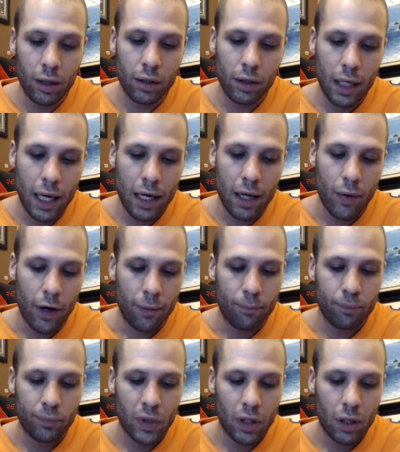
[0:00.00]
Anyway,
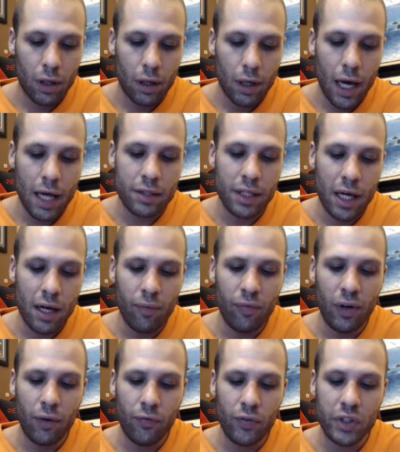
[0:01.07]
as
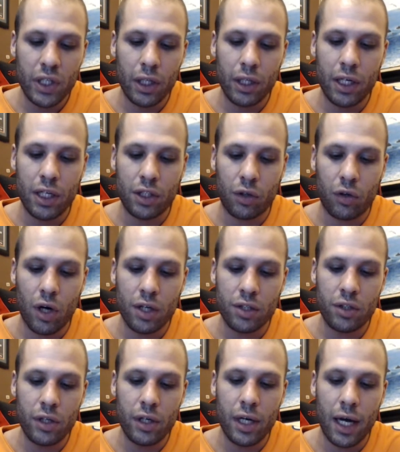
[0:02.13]
NFL facilities across
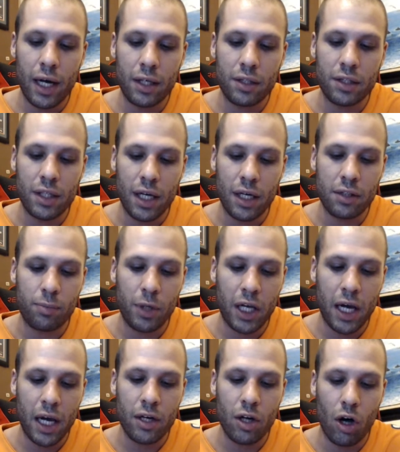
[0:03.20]
the United States
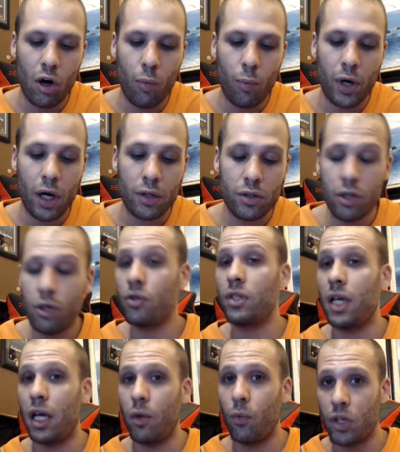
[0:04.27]
began to open on
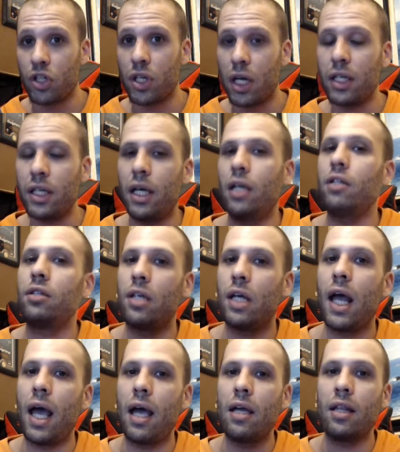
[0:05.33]
Tuesday, which they did
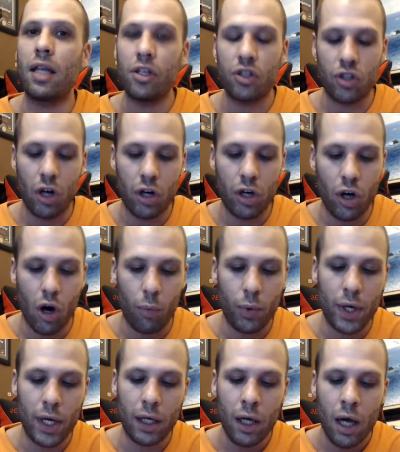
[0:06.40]
today, they started
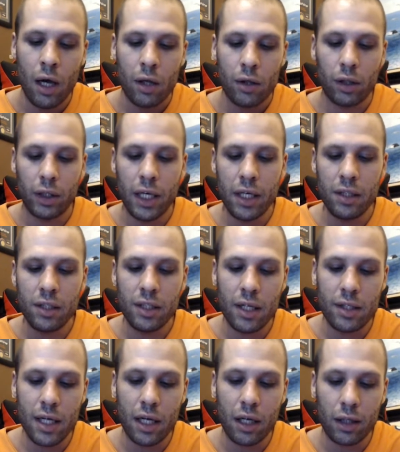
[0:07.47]
opening, the league
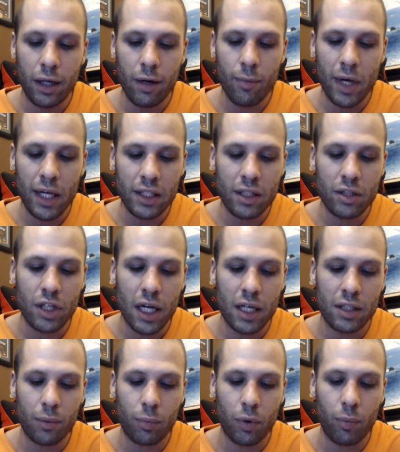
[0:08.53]
sent a clear message
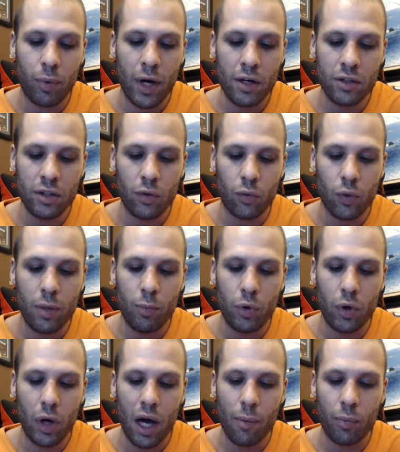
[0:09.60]
as it prepares to
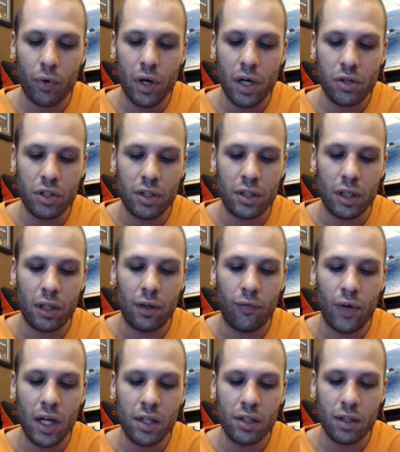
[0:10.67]
reboot operations in the
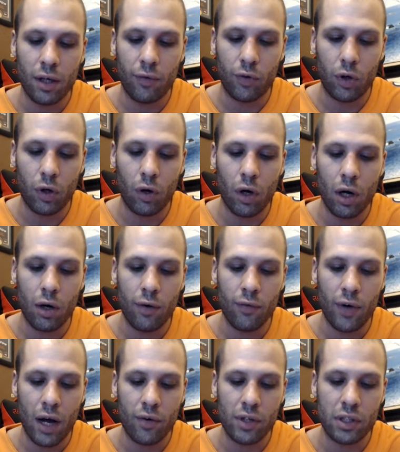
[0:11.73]
face of
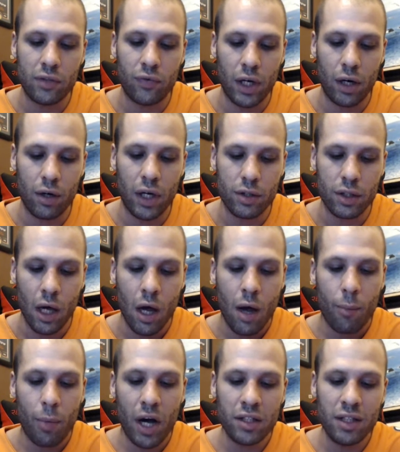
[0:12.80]
coronavirus fears.
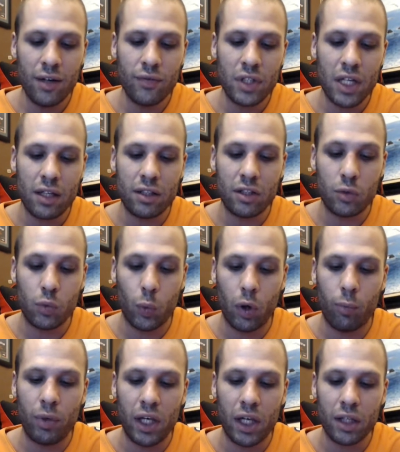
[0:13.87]
Positive tests
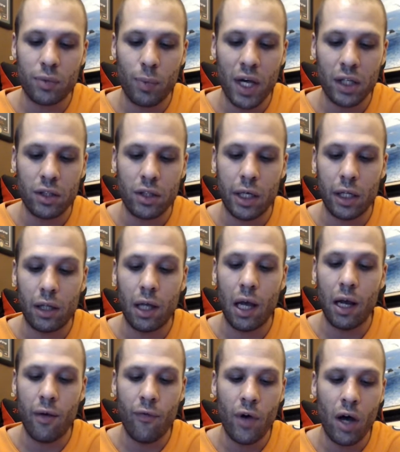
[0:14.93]
will be expected, and the
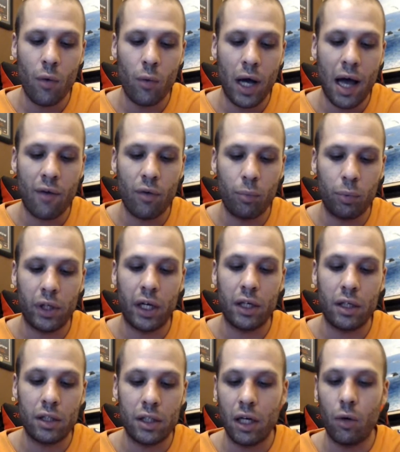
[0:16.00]
NFL will have a plan
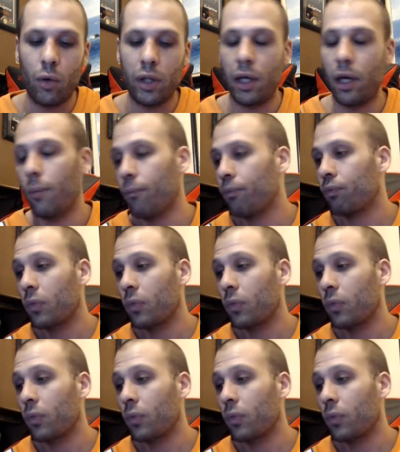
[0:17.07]
to deal with it.